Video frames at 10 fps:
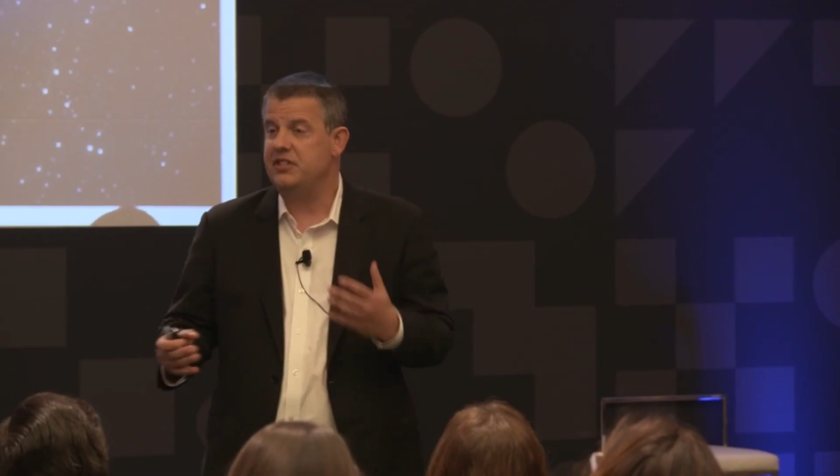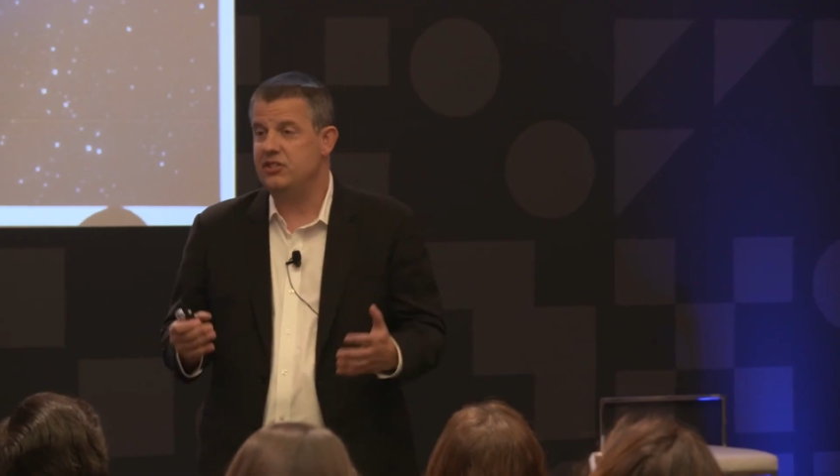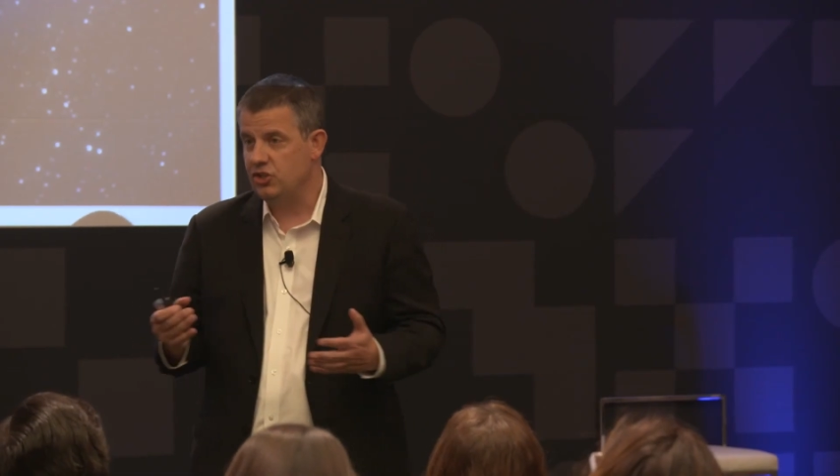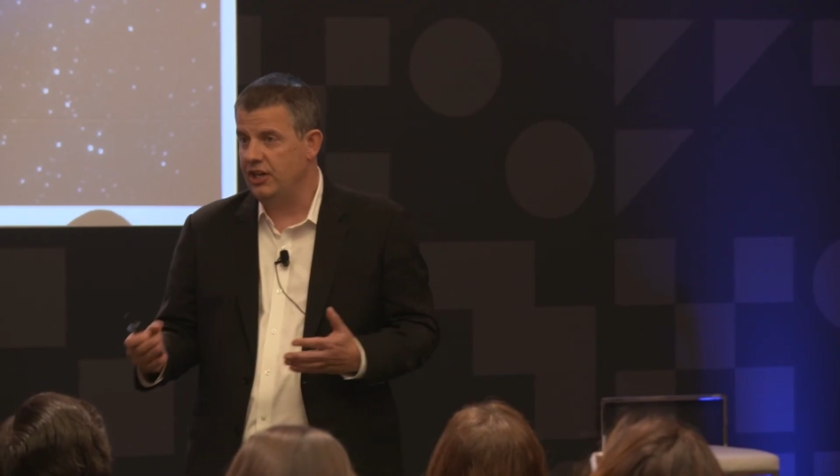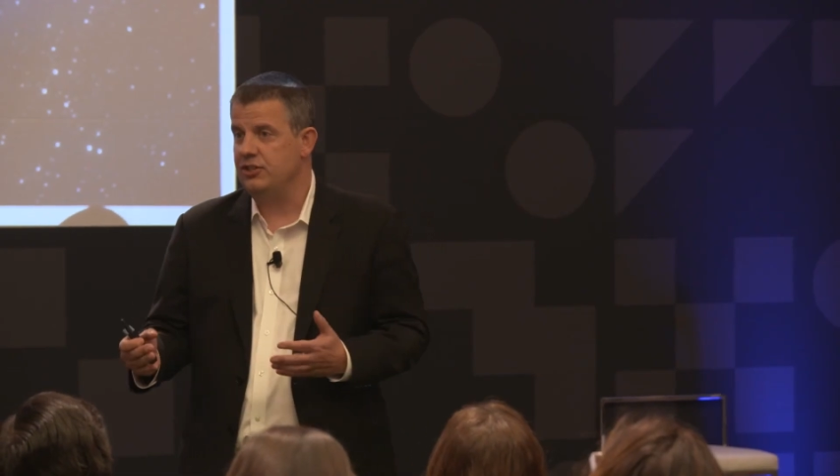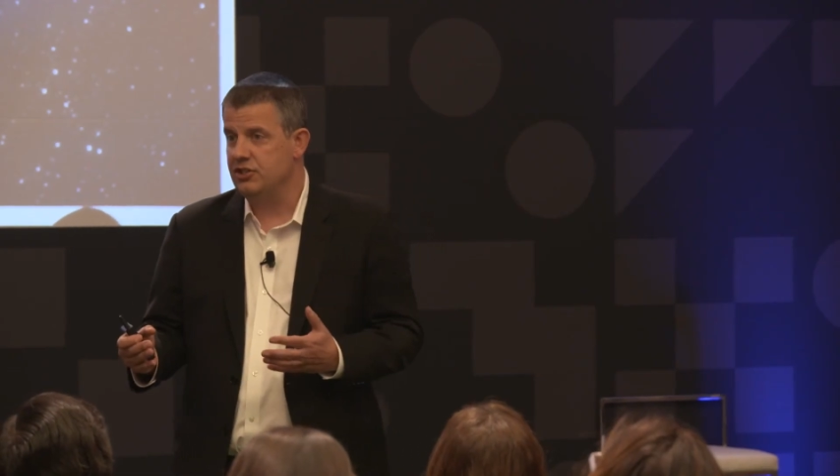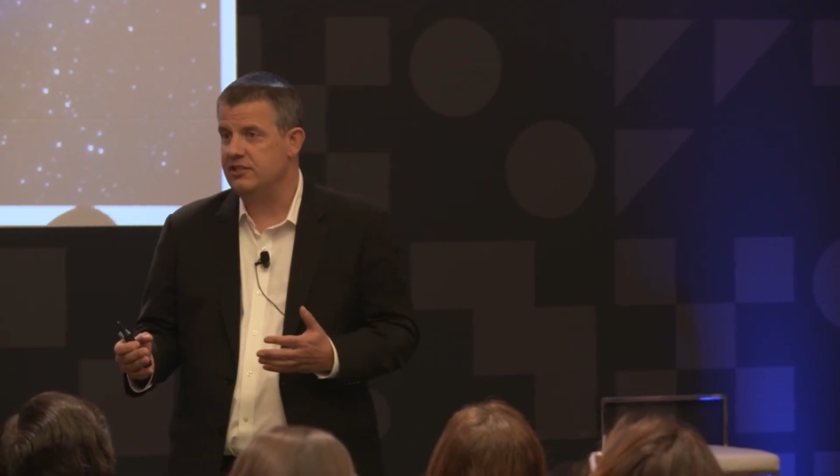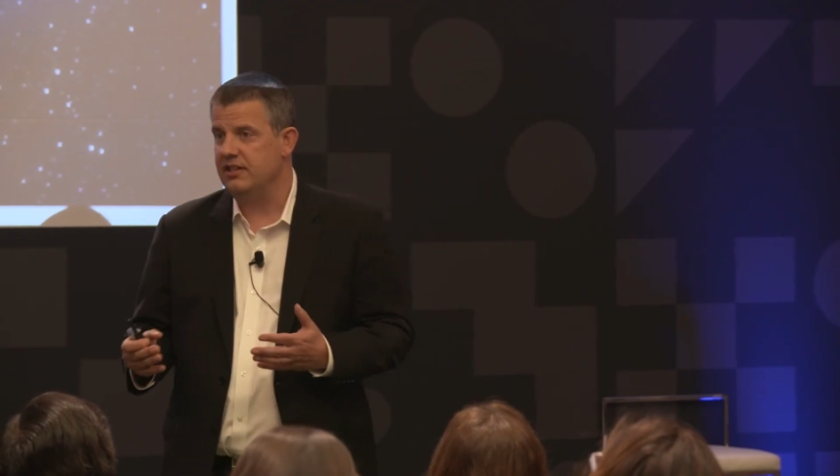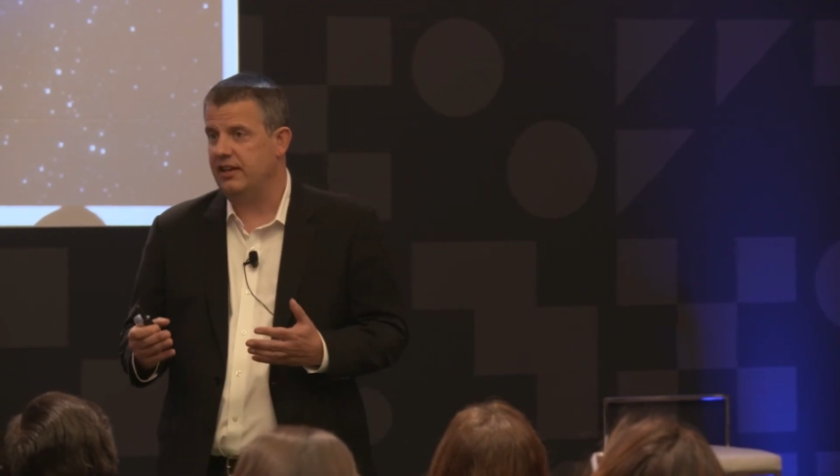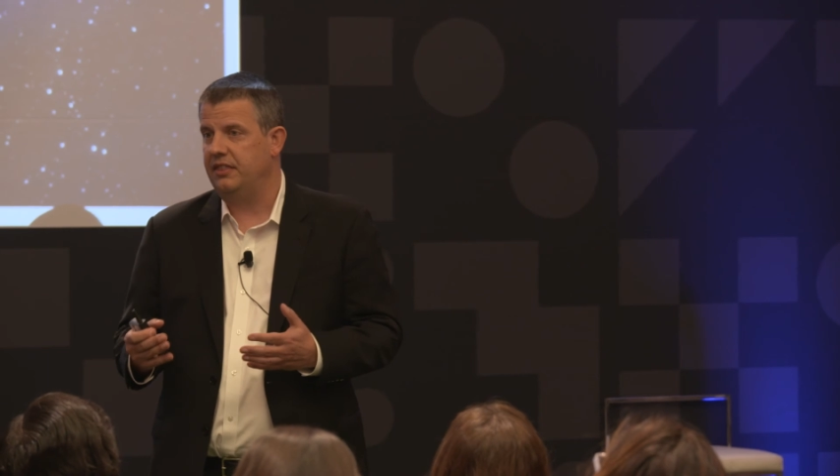these changes
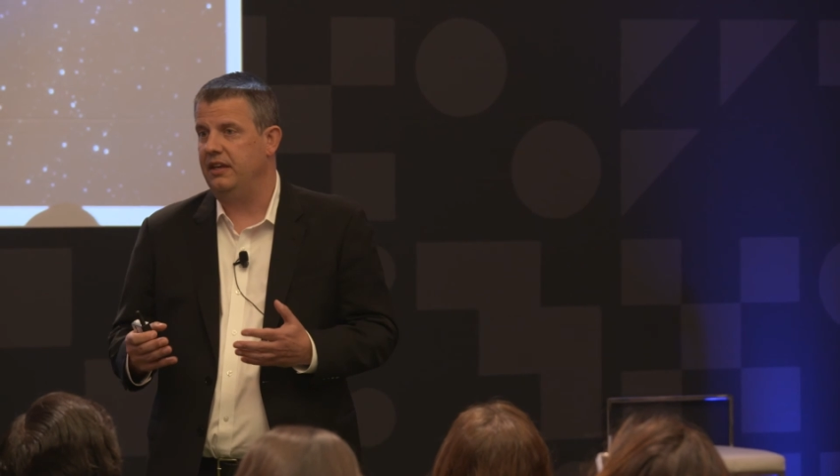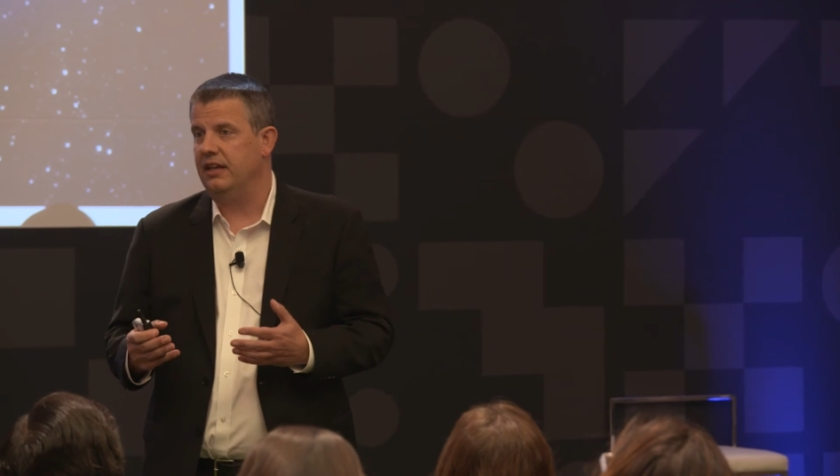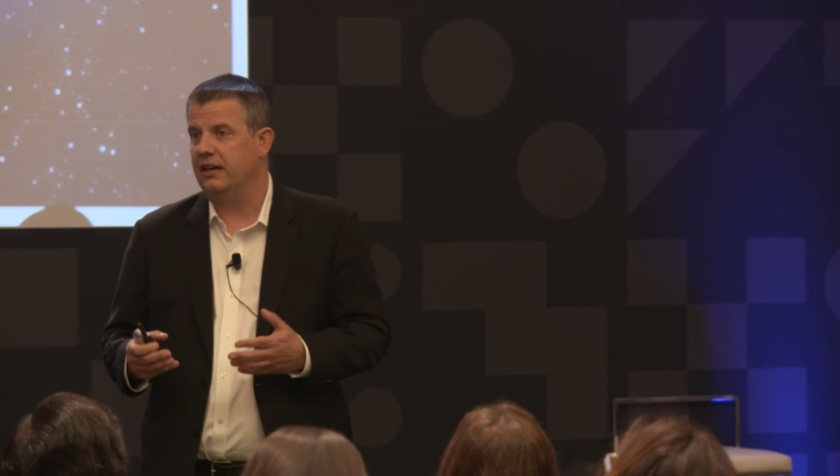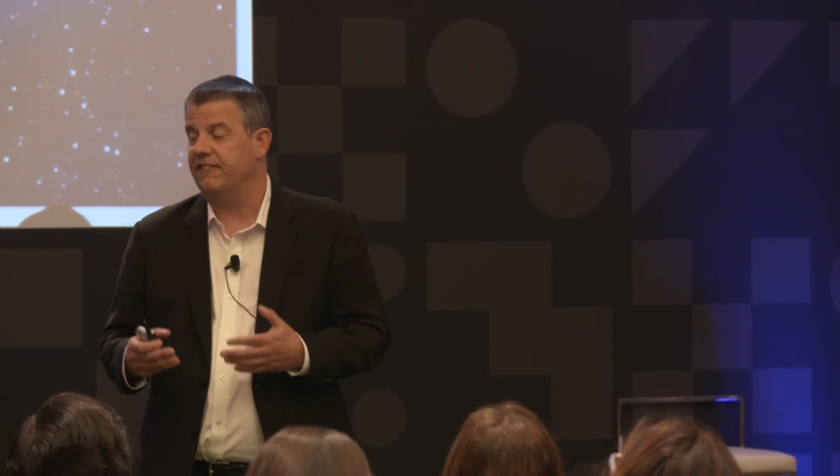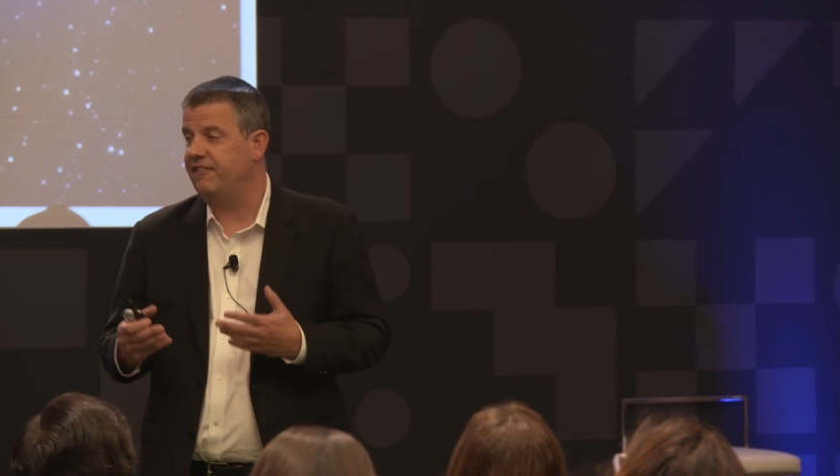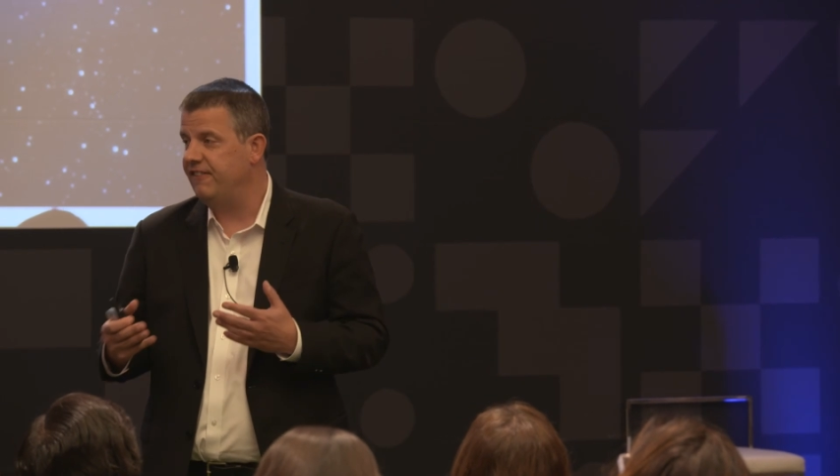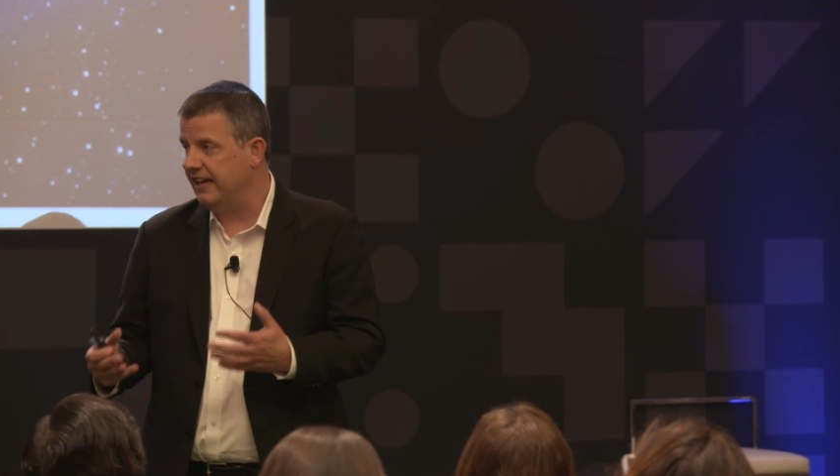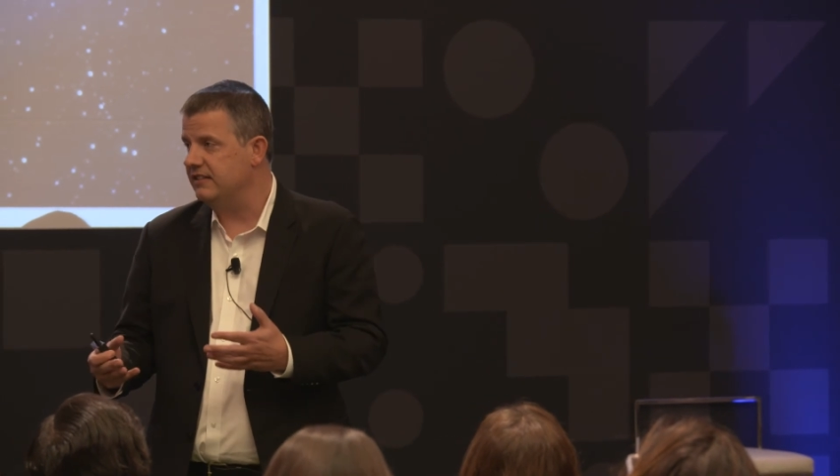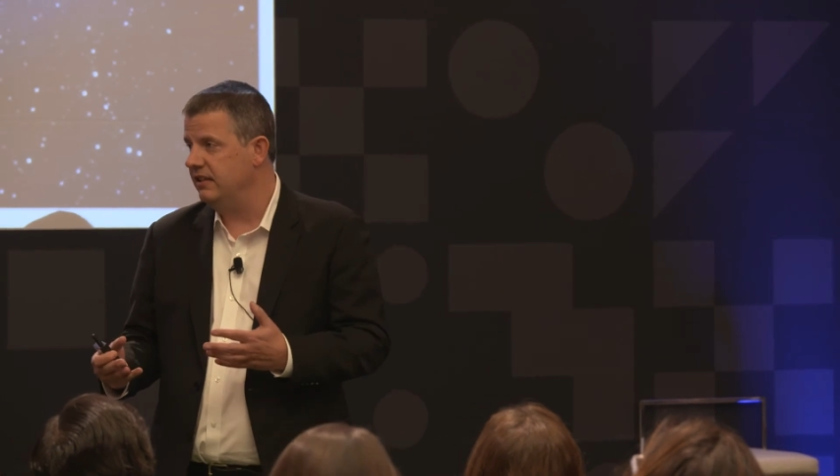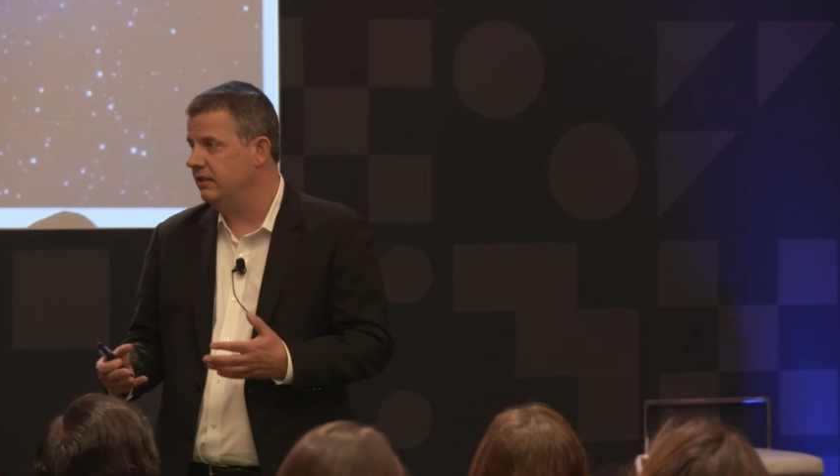that I think are
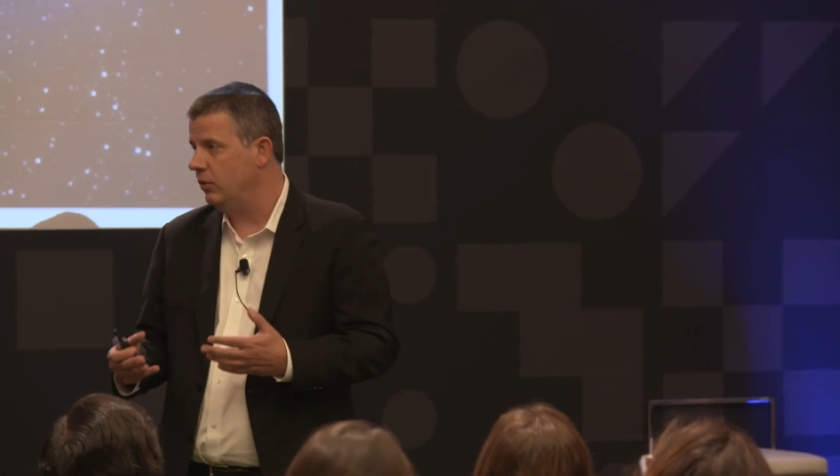affecting the